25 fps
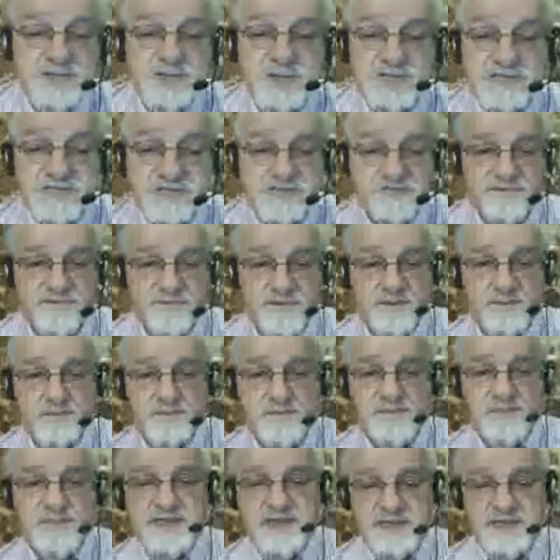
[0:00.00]
just
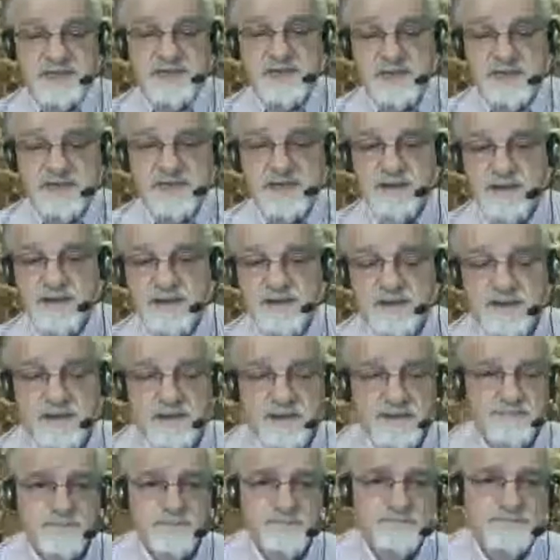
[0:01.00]
from the
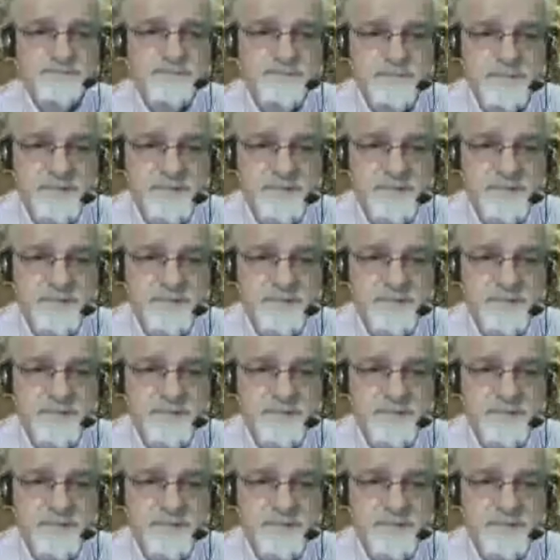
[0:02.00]
um,